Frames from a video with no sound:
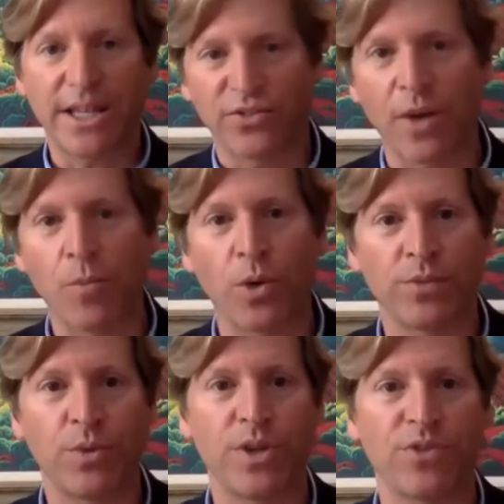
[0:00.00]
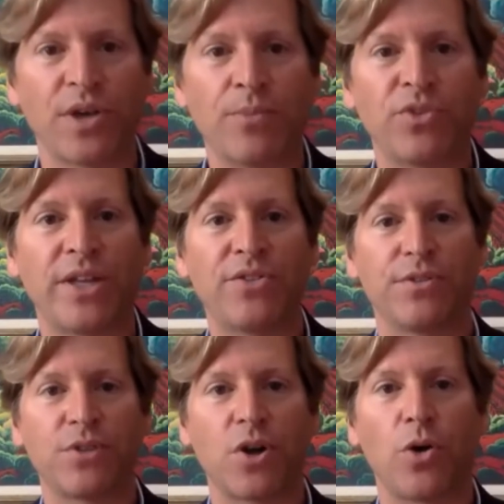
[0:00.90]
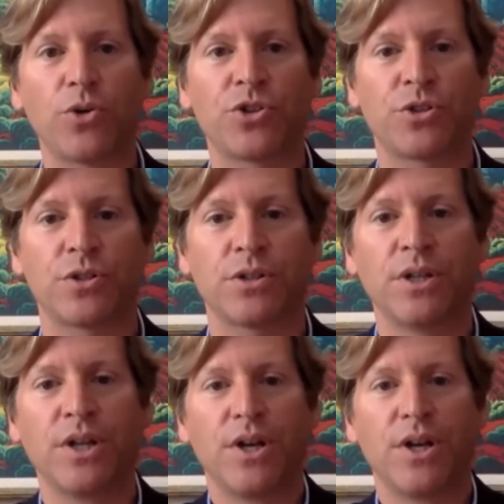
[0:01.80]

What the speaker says: someone with some sense of culture